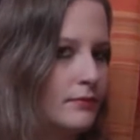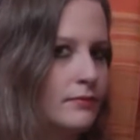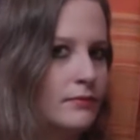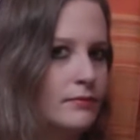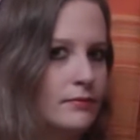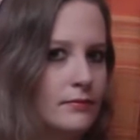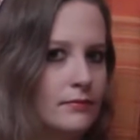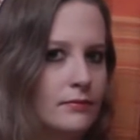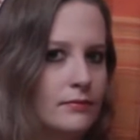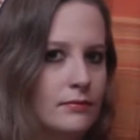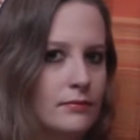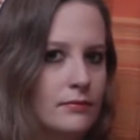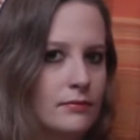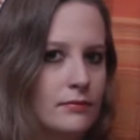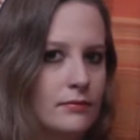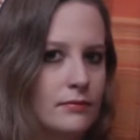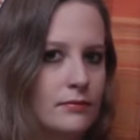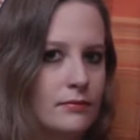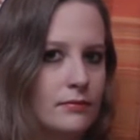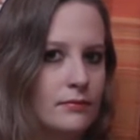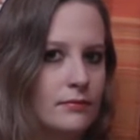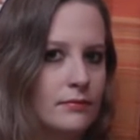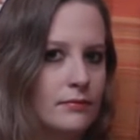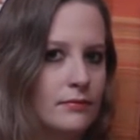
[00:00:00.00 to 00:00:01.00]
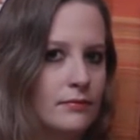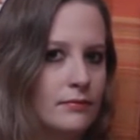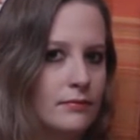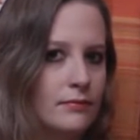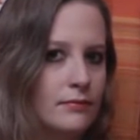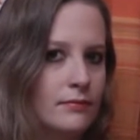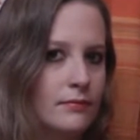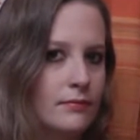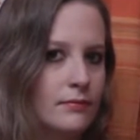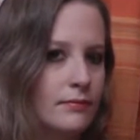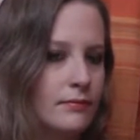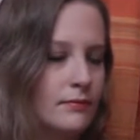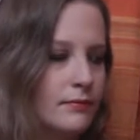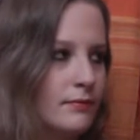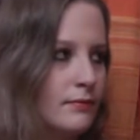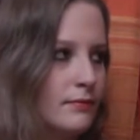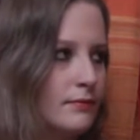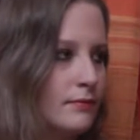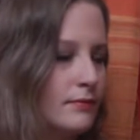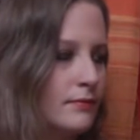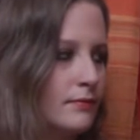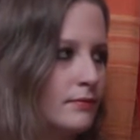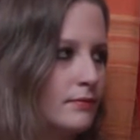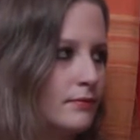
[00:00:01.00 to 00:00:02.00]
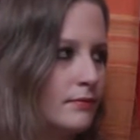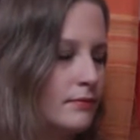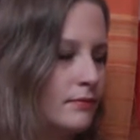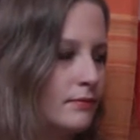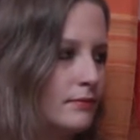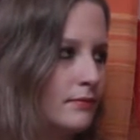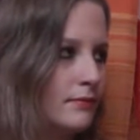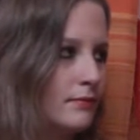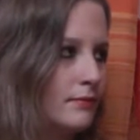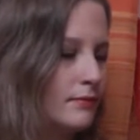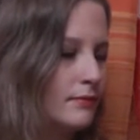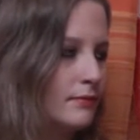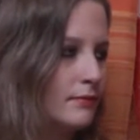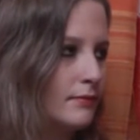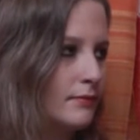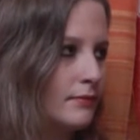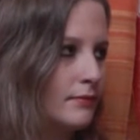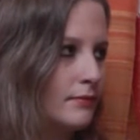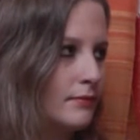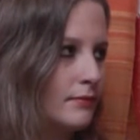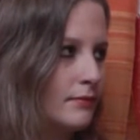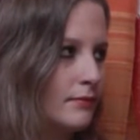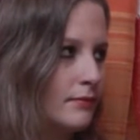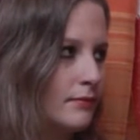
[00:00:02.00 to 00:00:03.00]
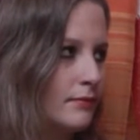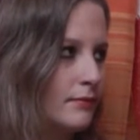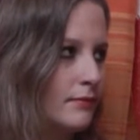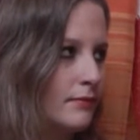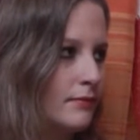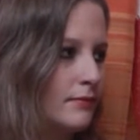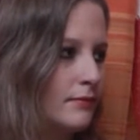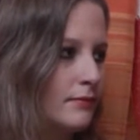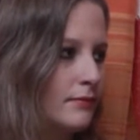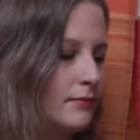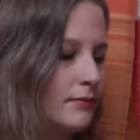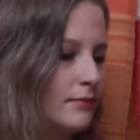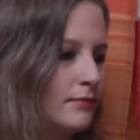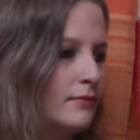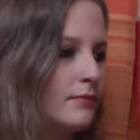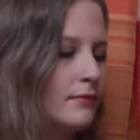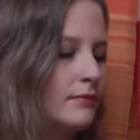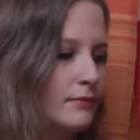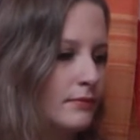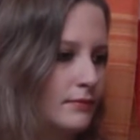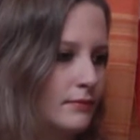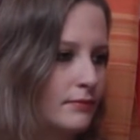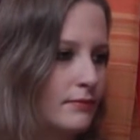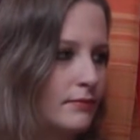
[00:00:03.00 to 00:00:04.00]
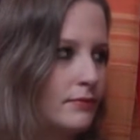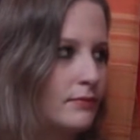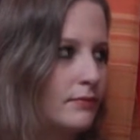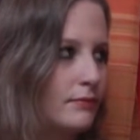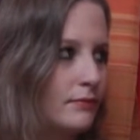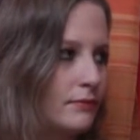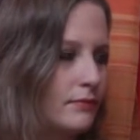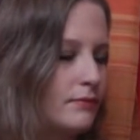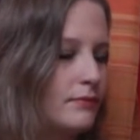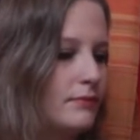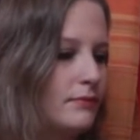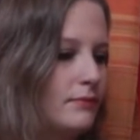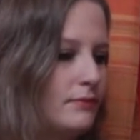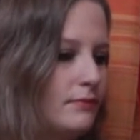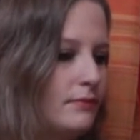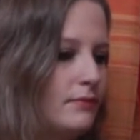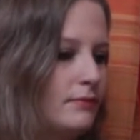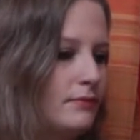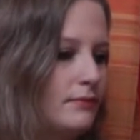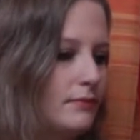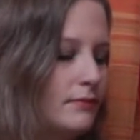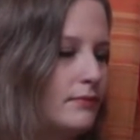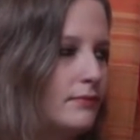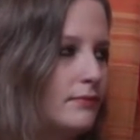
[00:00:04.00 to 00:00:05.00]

No words are spoken by the person on screen.